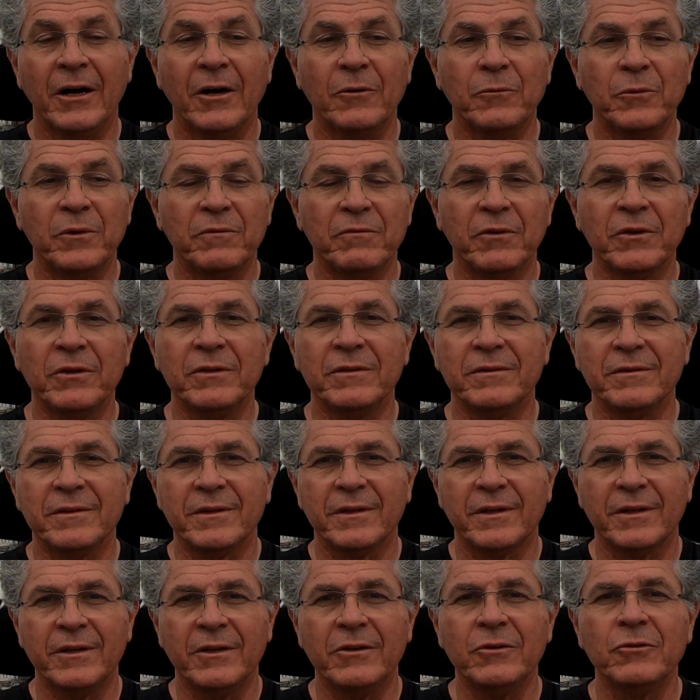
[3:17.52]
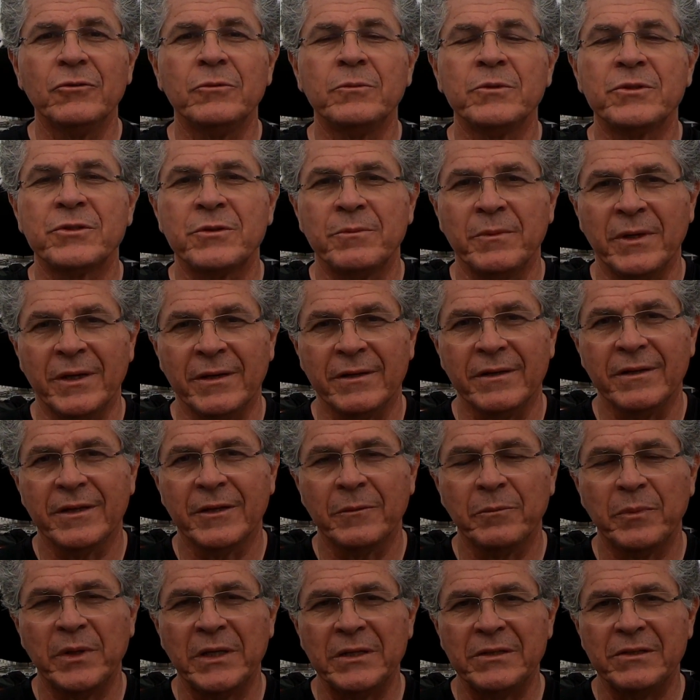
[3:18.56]
We've learned an enormous amount
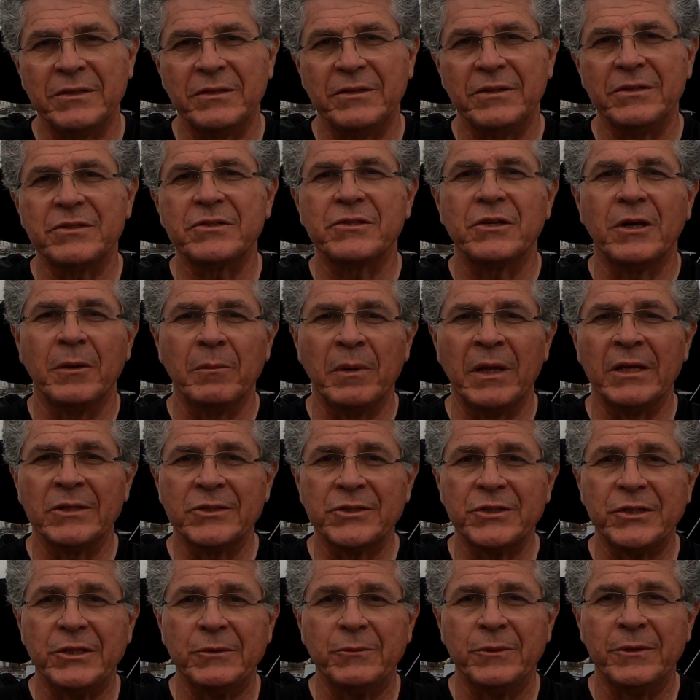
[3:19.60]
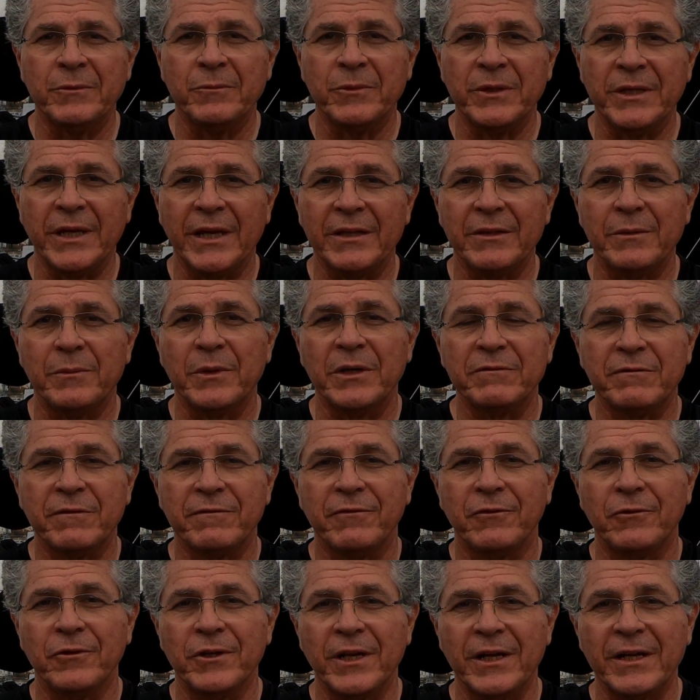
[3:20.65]
compared to this time last year when we had the boat for
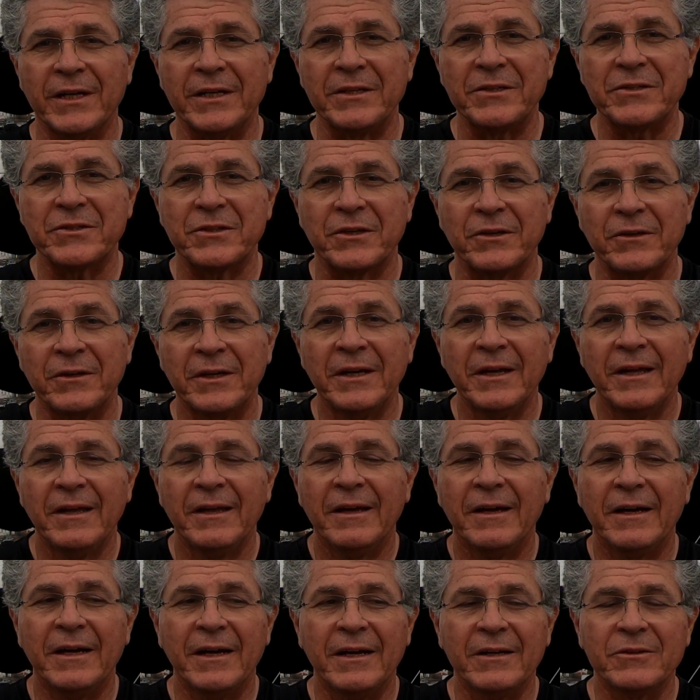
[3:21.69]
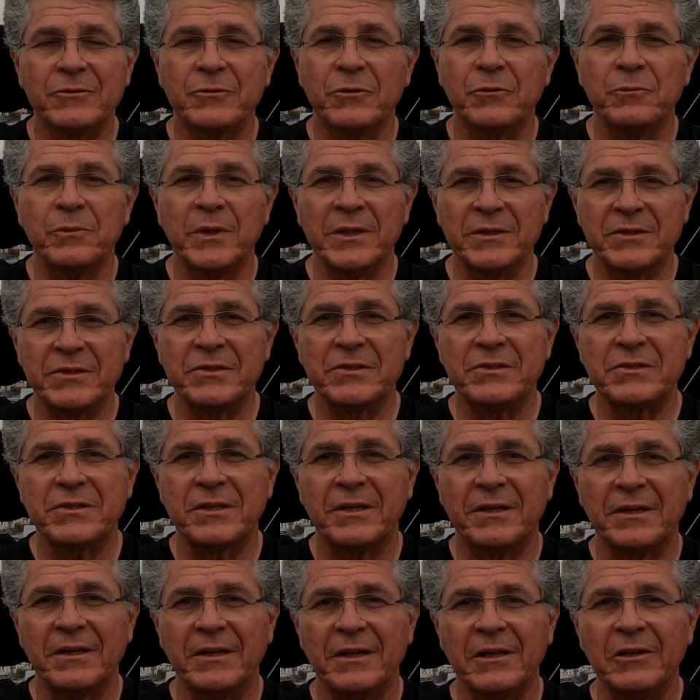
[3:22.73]
4 days. So 12 months is
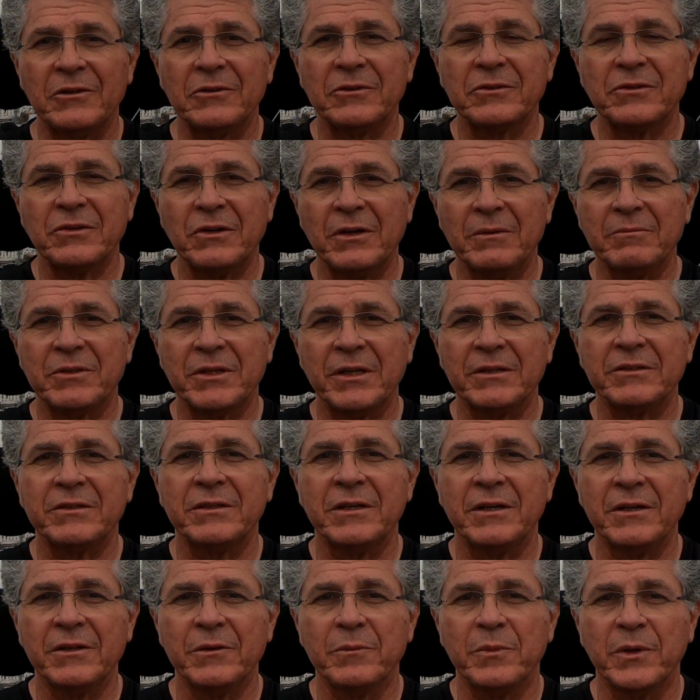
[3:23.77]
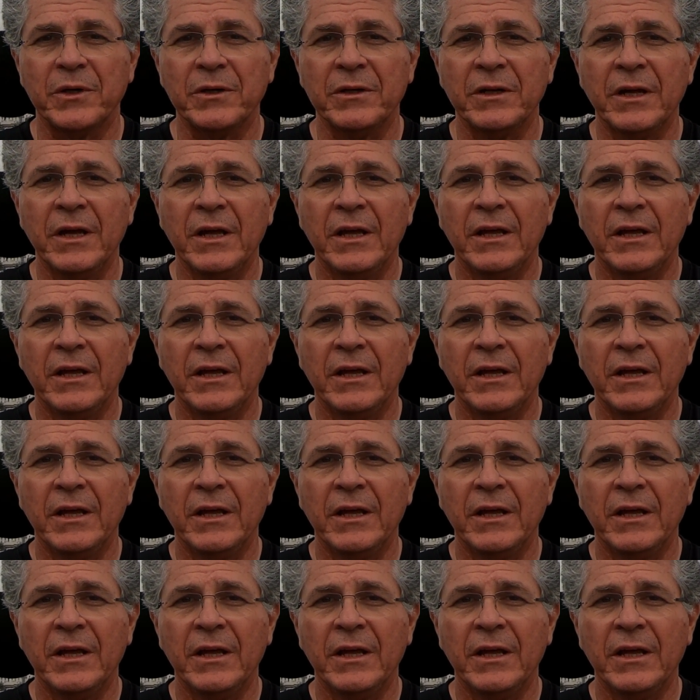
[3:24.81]
a long time to get to know the boat.